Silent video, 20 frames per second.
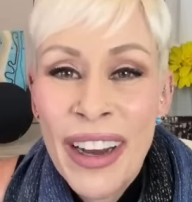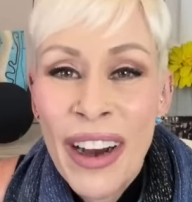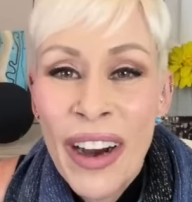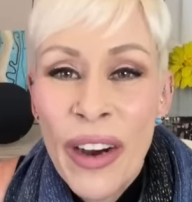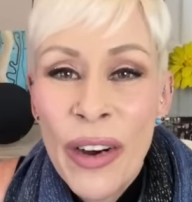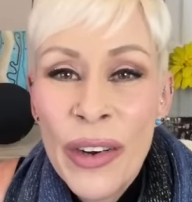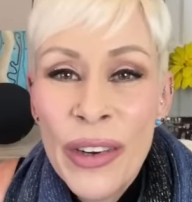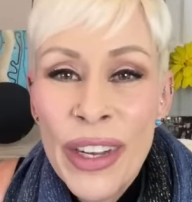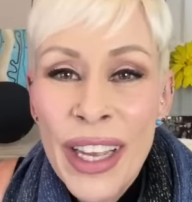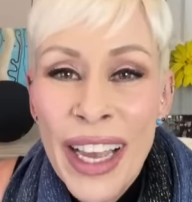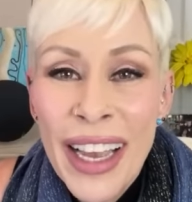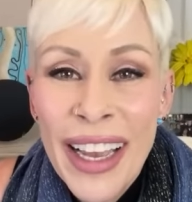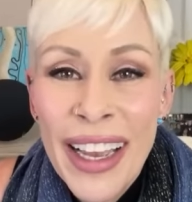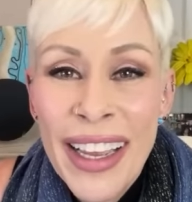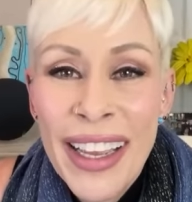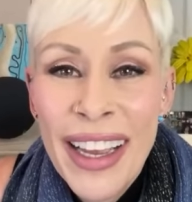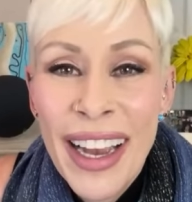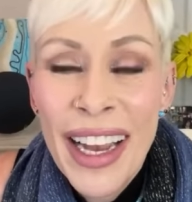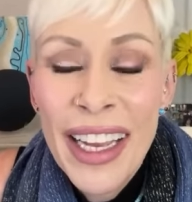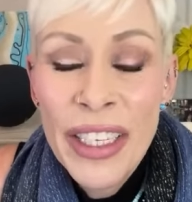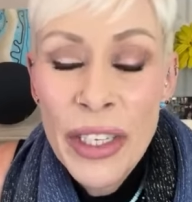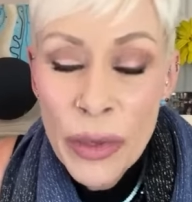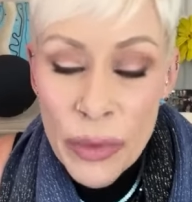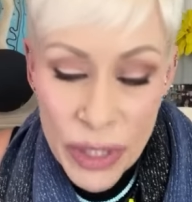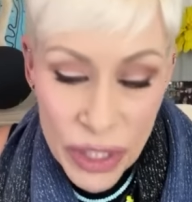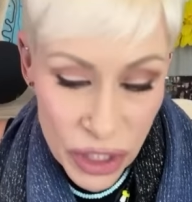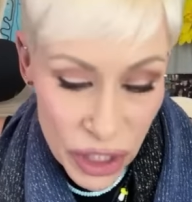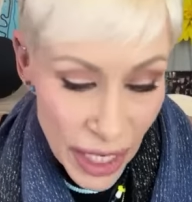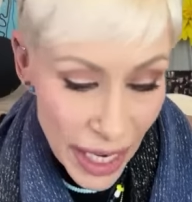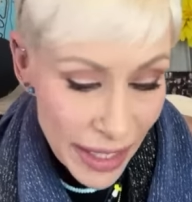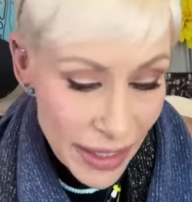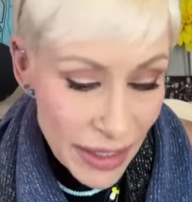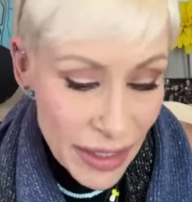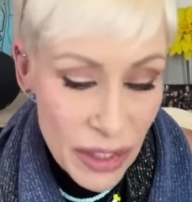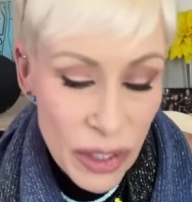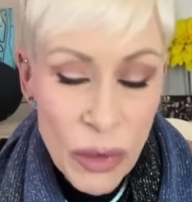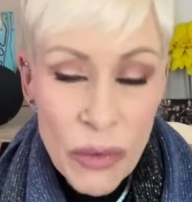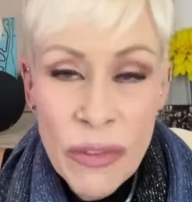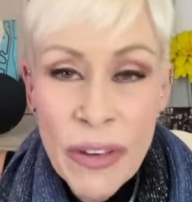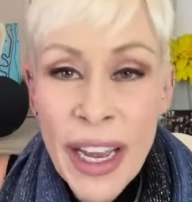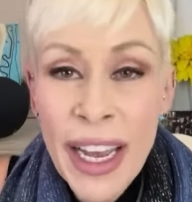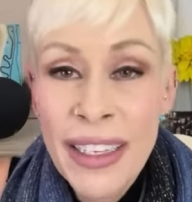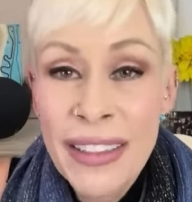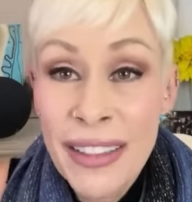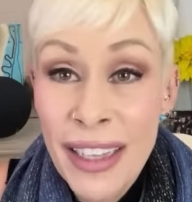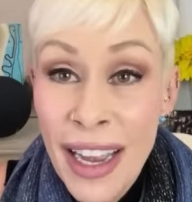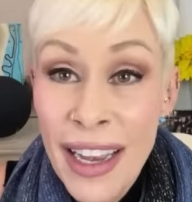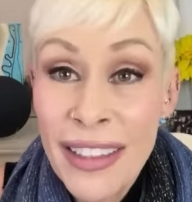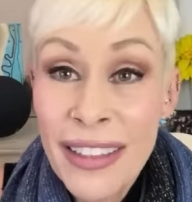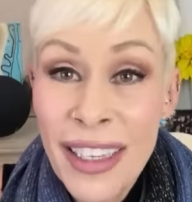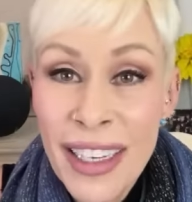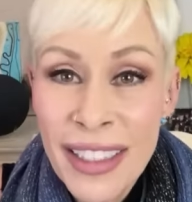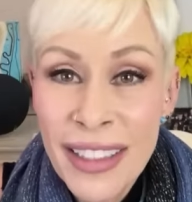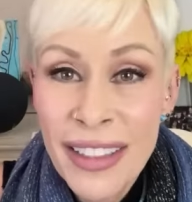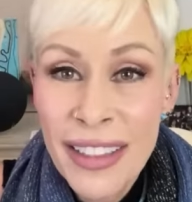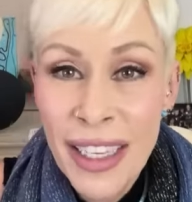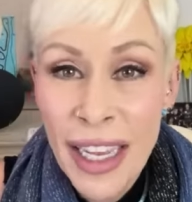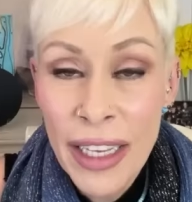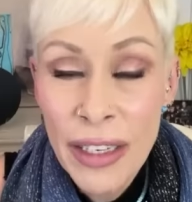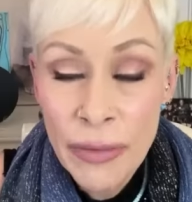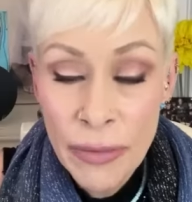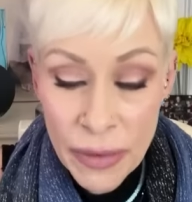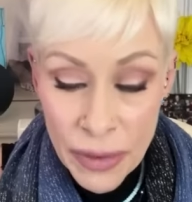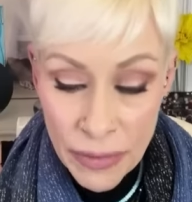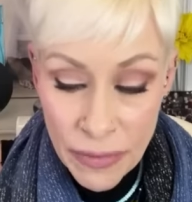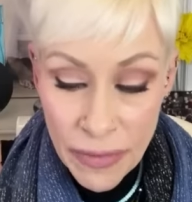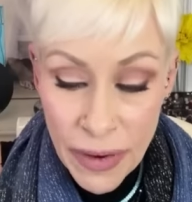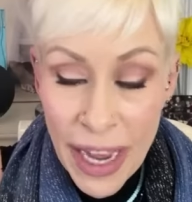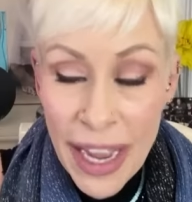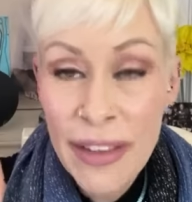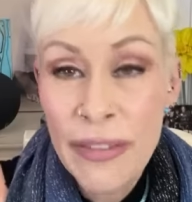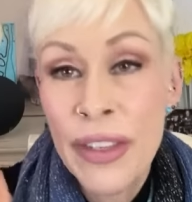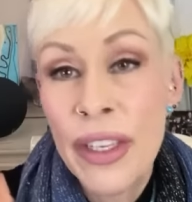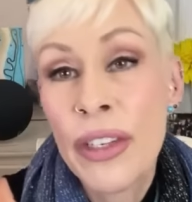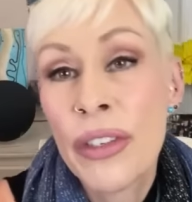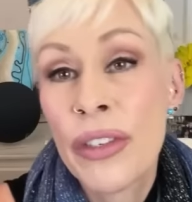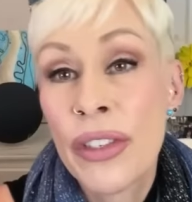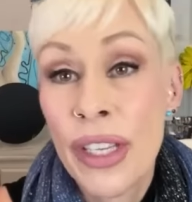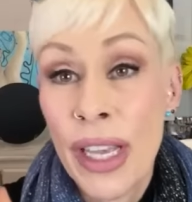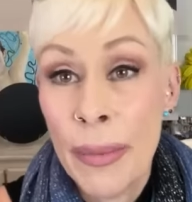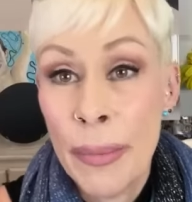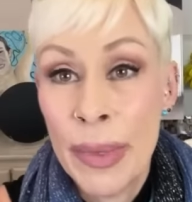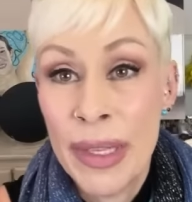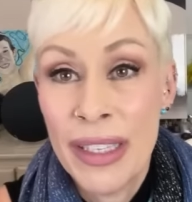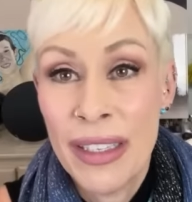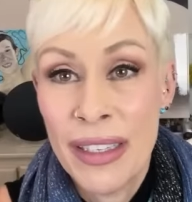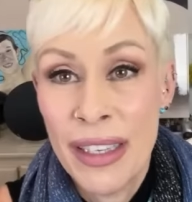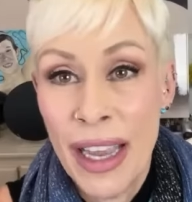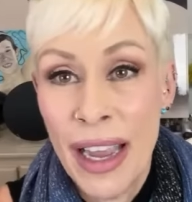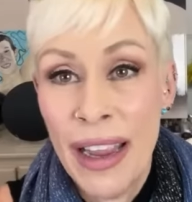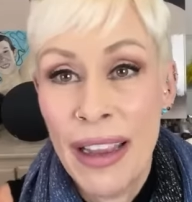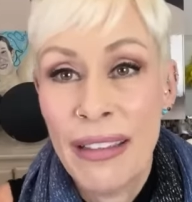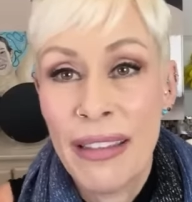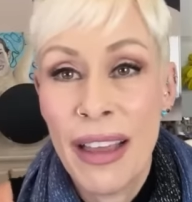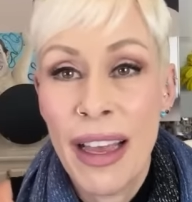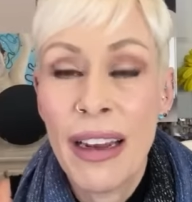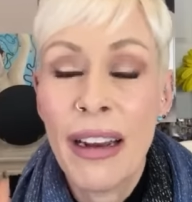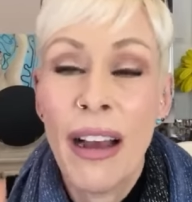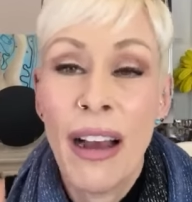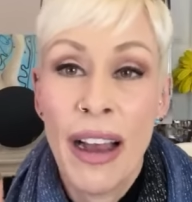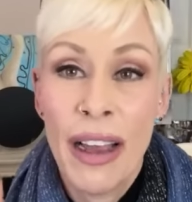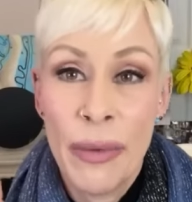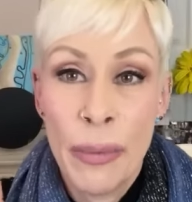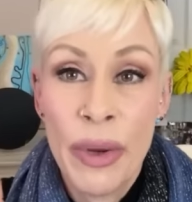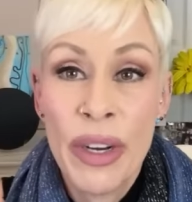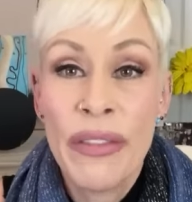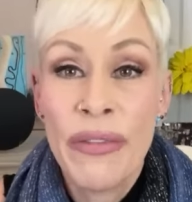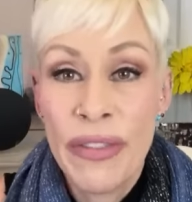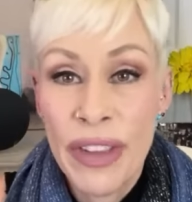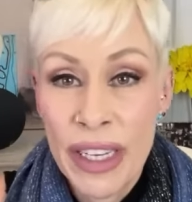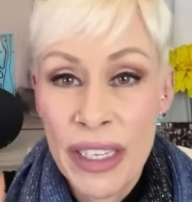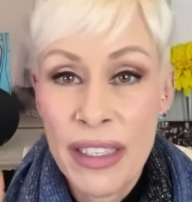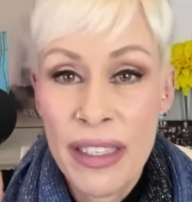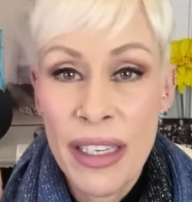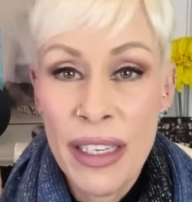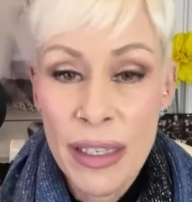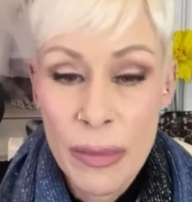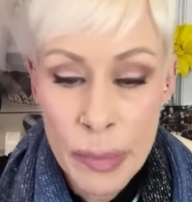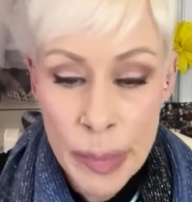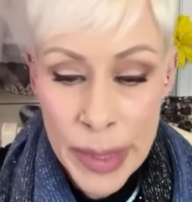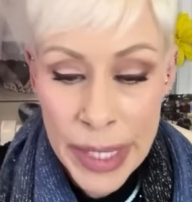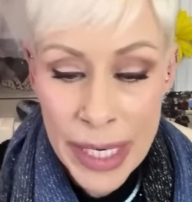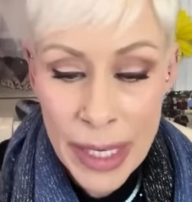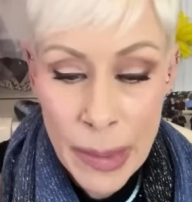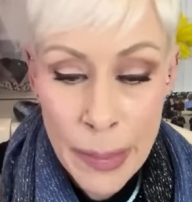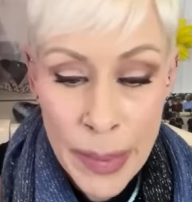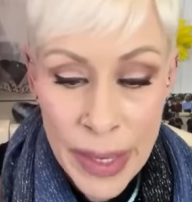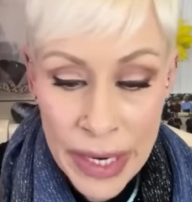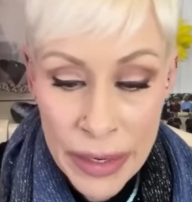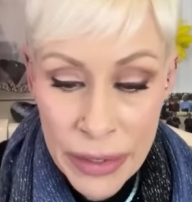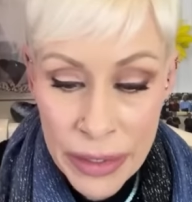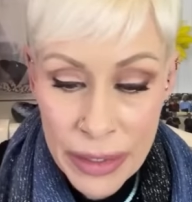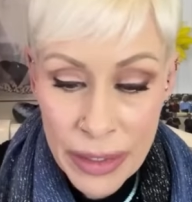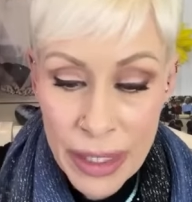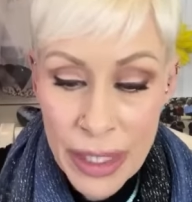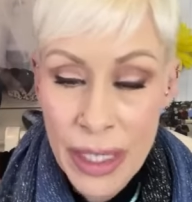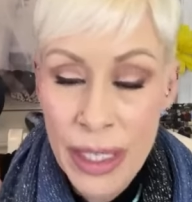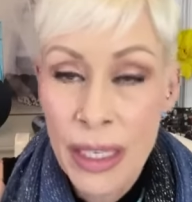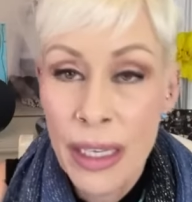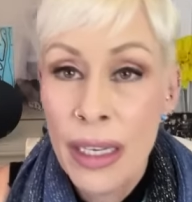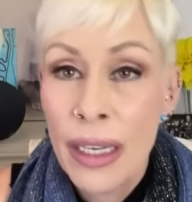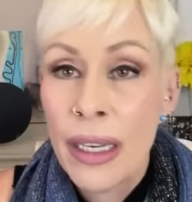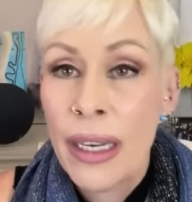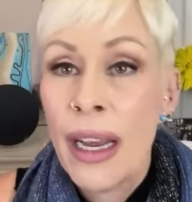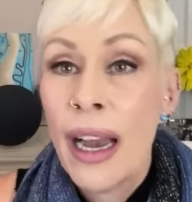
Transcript: Okay, I know the chat is so fast. As I said, for 5 years, I've been saying that I would fix it, but apparently...